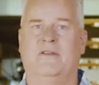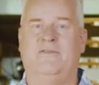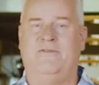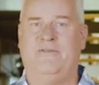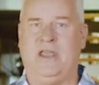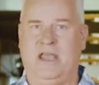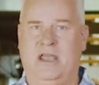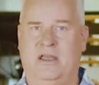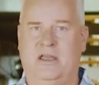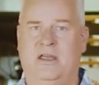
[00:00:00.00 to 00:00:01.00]

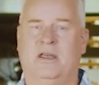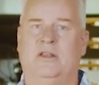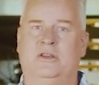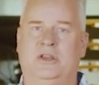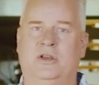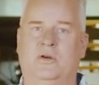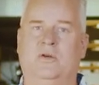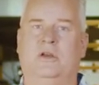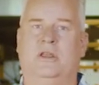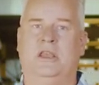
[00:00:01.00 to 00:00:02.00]
fee
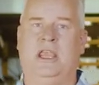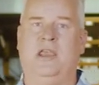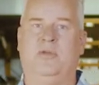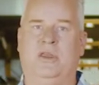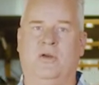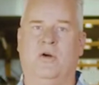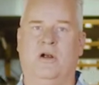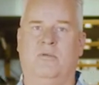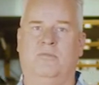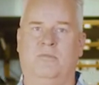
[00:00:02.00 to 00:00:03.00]
to keep
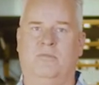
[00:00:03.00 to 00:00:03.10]
your